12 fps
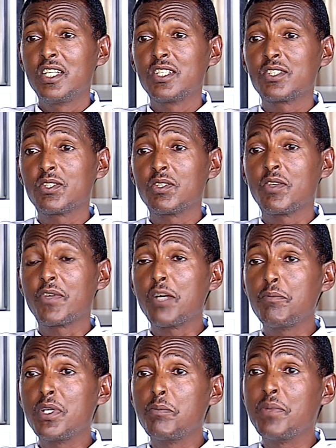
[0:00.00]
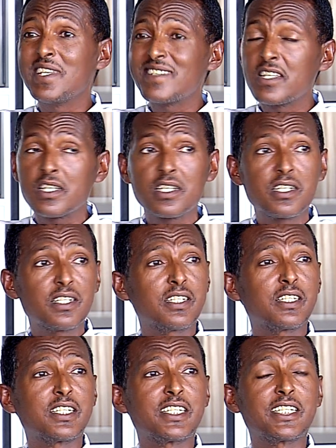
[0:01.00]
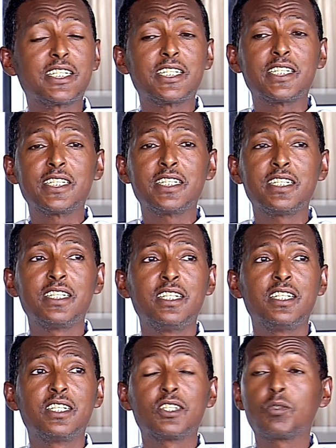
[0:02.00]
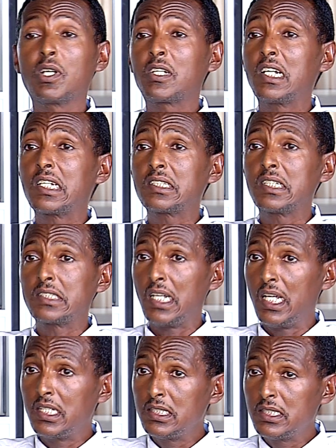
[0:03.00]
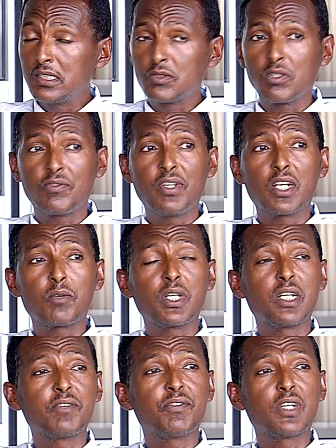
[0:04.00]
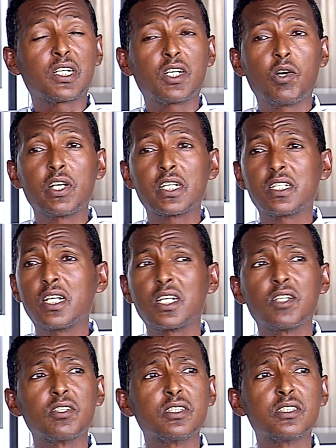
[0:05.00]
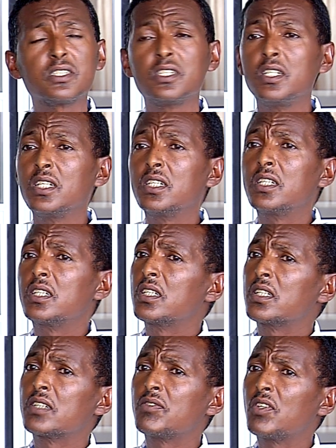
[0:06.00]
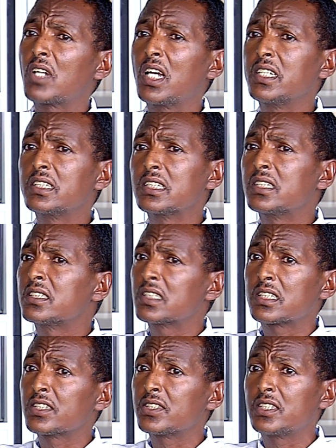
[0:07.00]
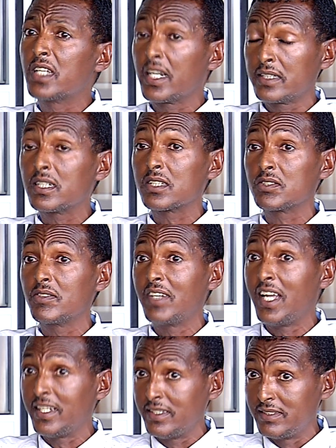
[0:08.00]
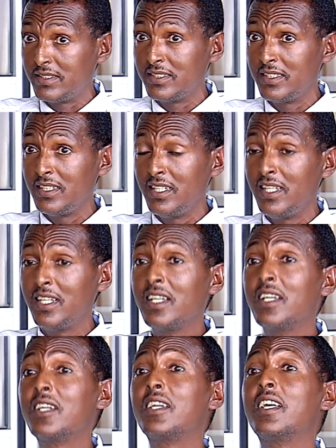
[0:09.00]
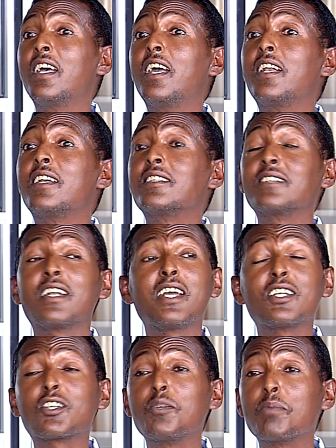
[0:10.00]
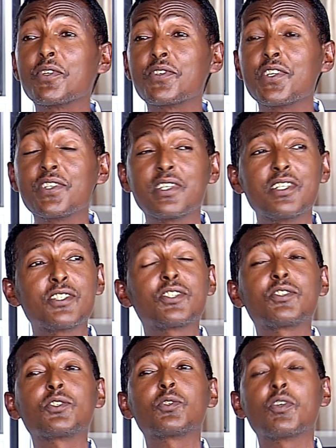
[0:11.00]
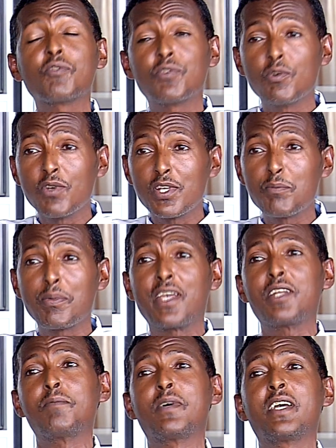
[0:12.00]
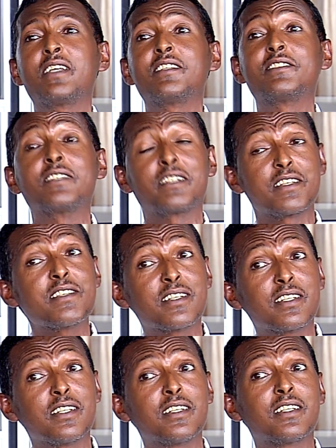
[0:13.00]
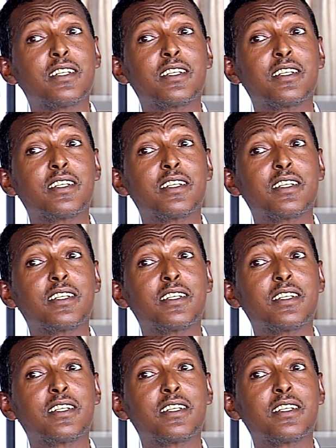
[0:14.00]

So we have been busy to acquire such land. So far we have acquired around 460 hectares of land. And the land compensation is fully paid by the regional